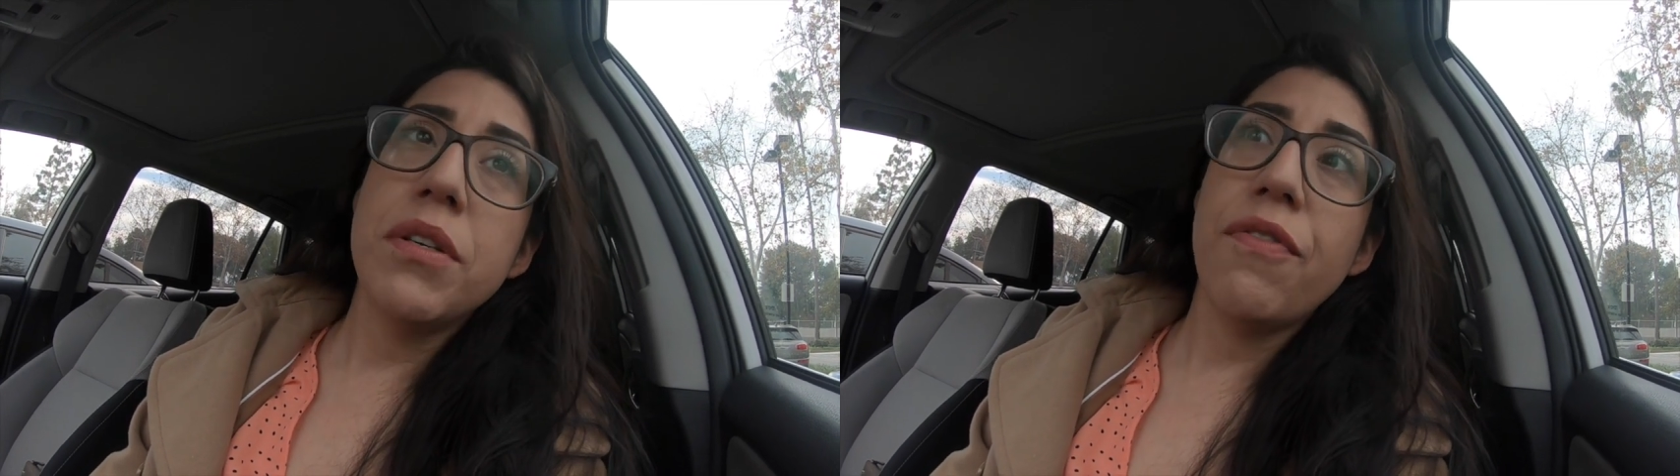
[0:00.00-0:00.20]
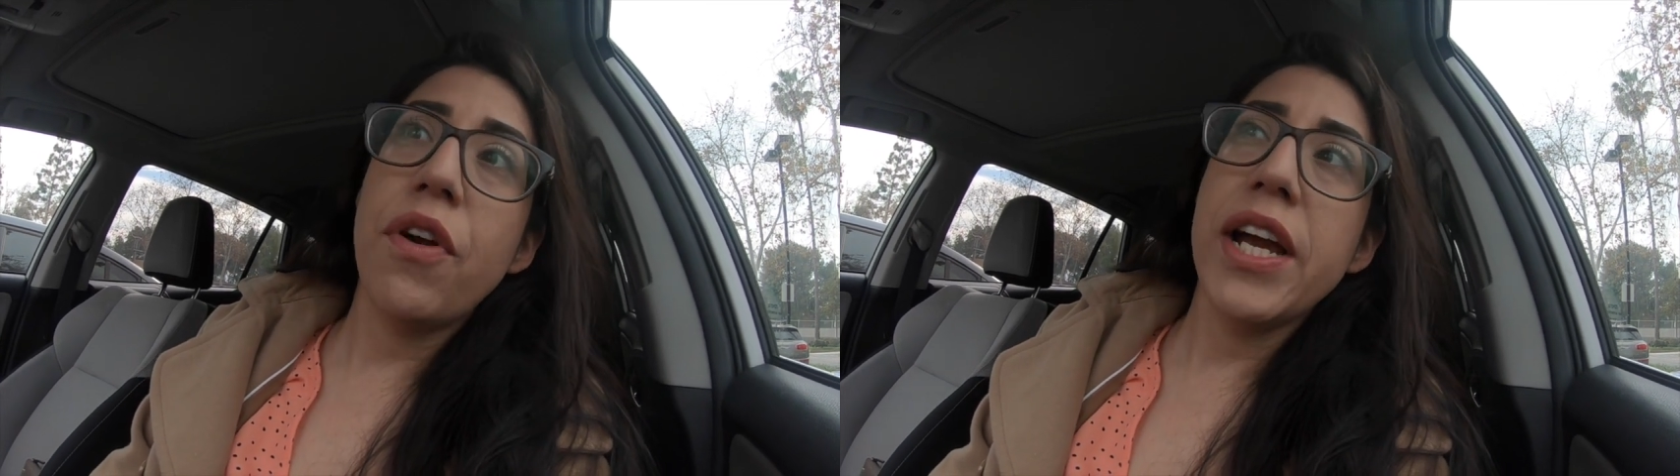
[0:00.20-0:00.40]

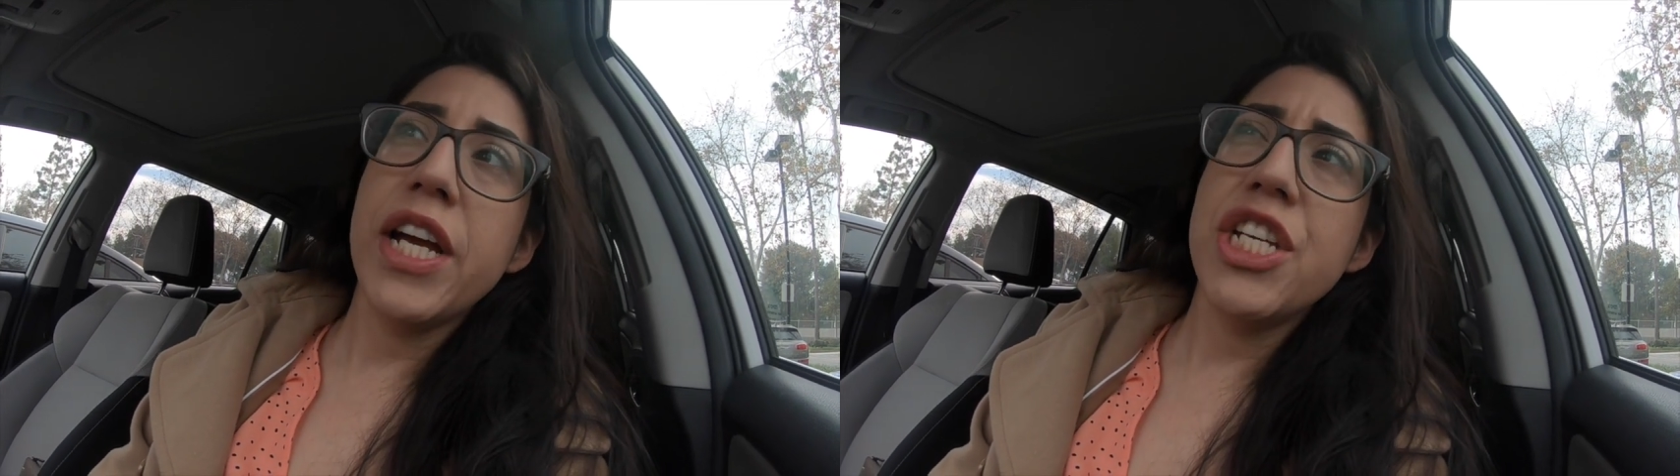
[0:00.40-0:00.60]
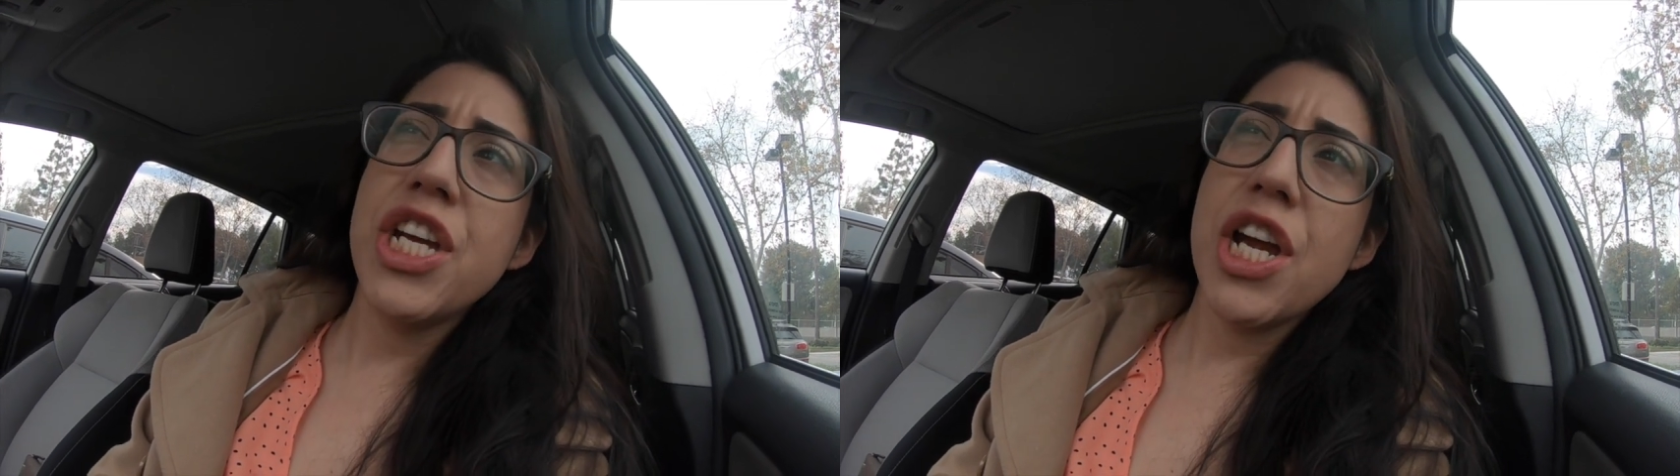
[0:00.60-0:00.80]
for like
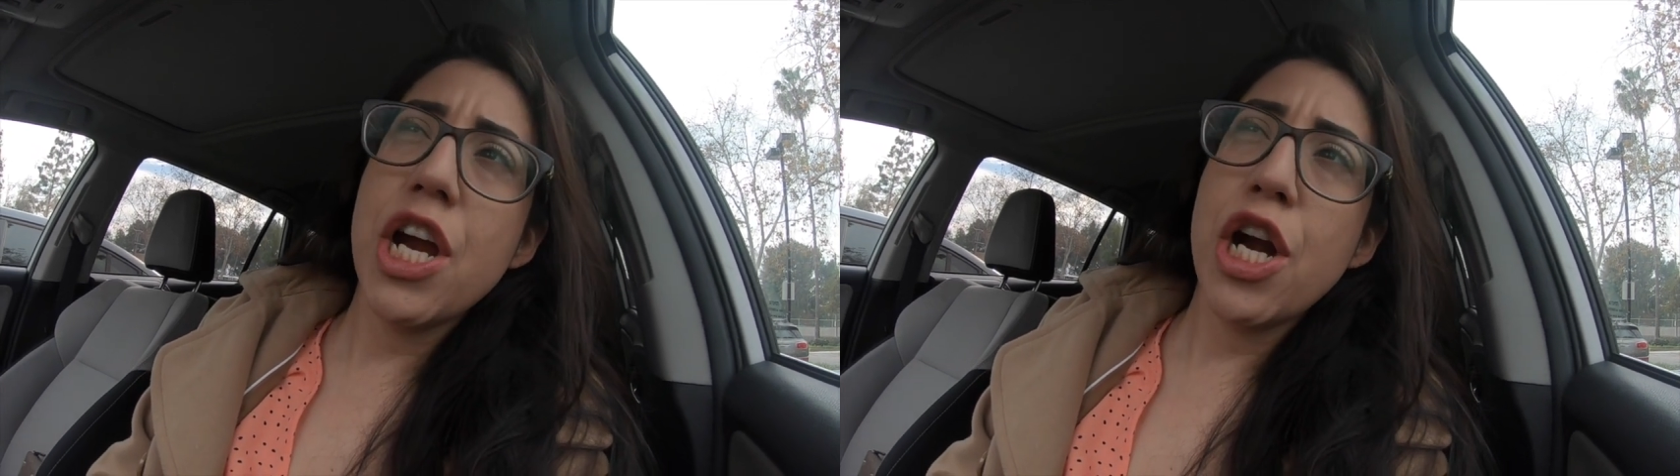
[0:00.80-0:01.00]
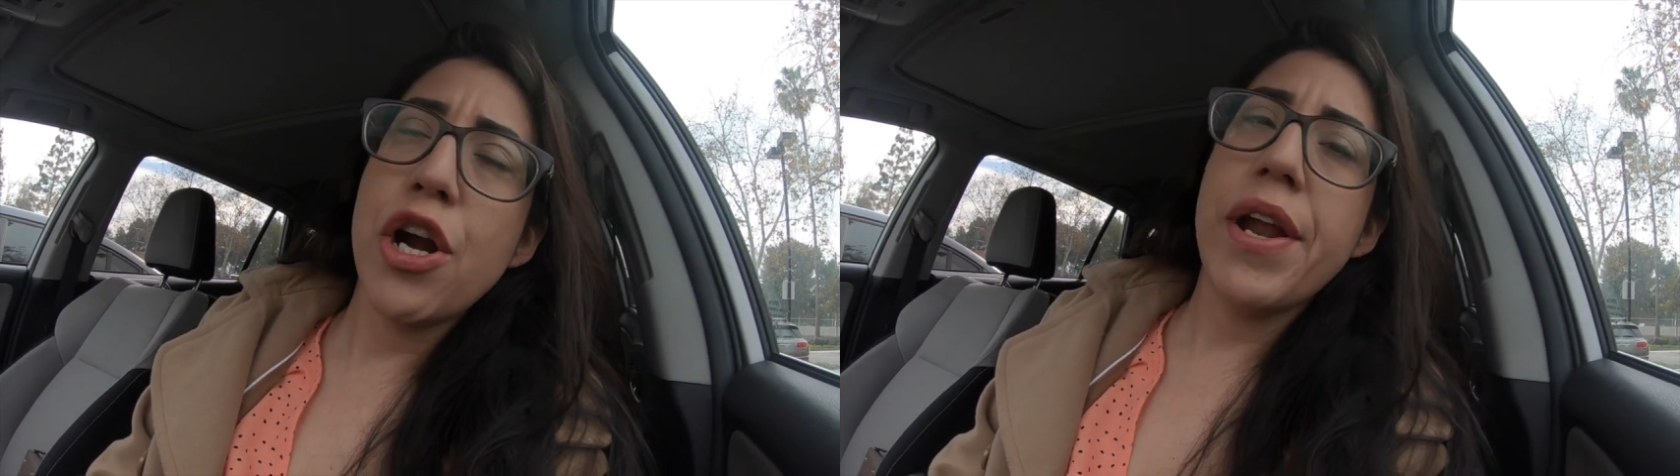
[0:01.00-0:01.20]
a year
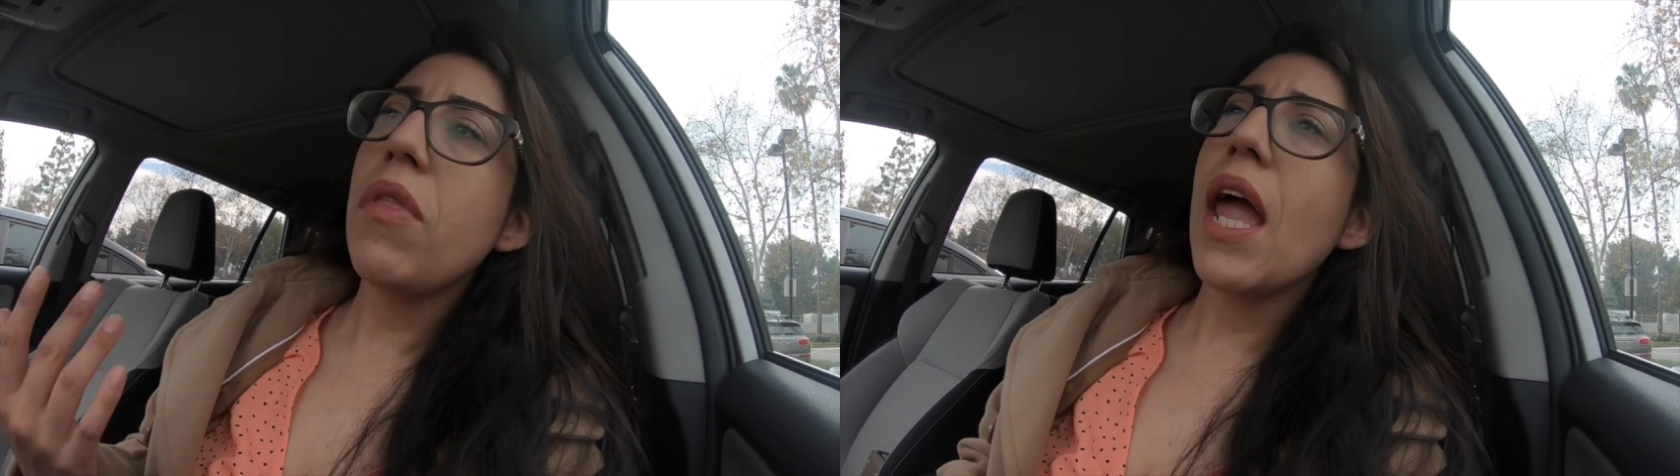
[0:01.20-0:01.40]
and,